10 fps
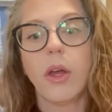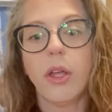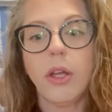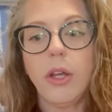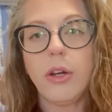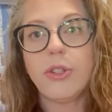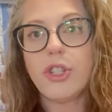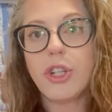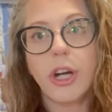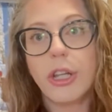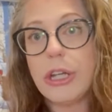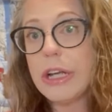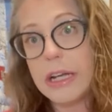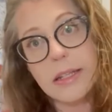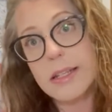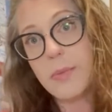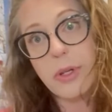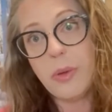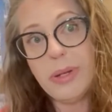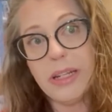You know, I just started looking at something
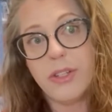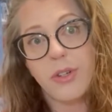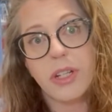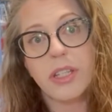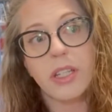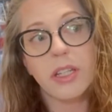on Pinterest,